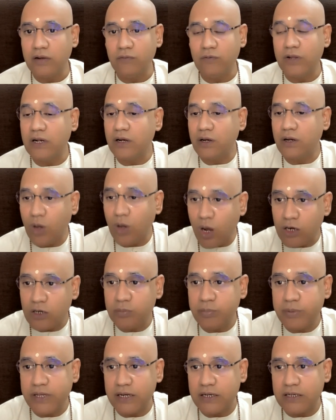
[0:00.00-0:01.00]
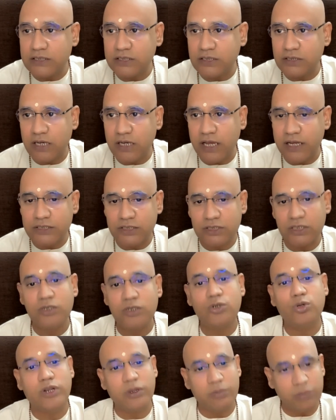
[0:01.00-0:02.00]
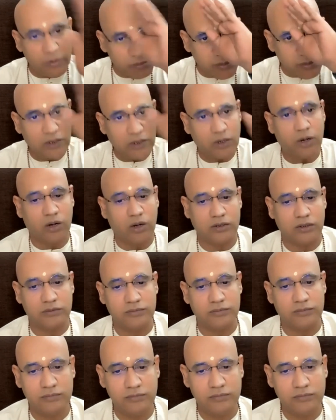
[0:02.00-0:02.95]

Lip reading: will not be a distraction to remember God.